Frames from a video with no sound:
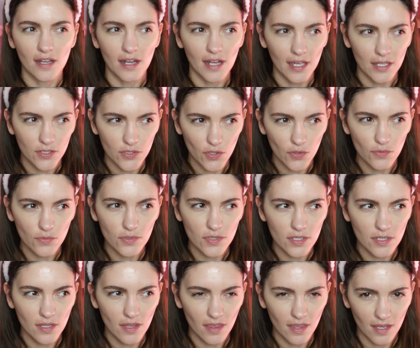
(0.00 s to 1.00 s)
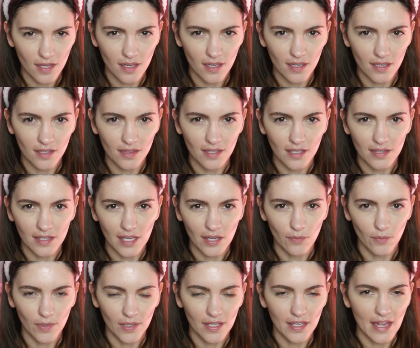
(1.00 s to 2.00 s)
I don't think that they
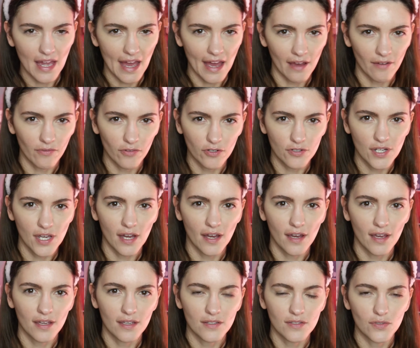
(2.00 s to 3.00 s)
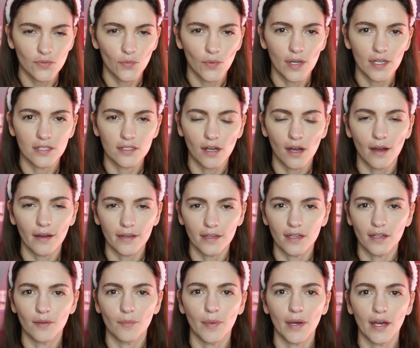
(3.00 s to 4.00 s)
really advertise when
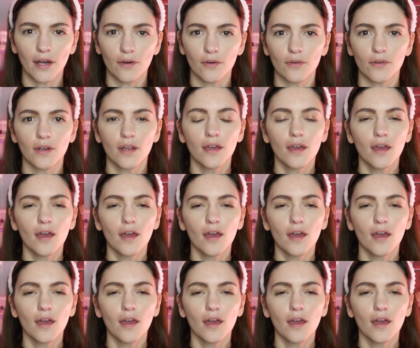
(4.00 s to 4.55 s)
talking about